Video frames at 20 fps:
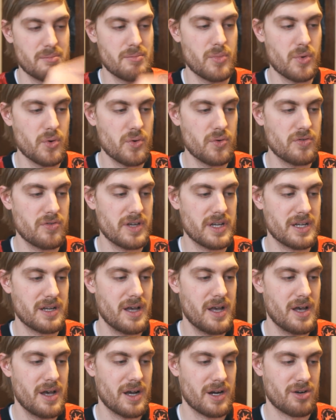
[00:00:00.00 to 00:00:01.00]

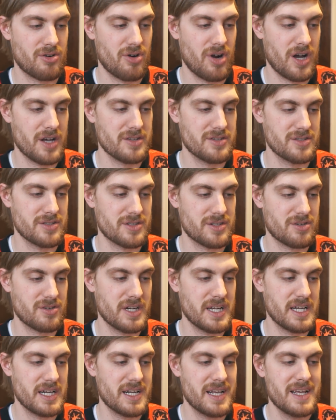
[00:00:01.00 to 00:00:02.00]
moving across the
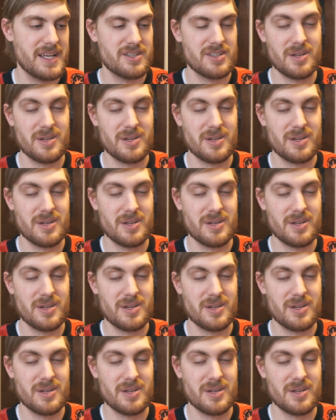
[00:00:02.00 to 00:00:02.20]
screen.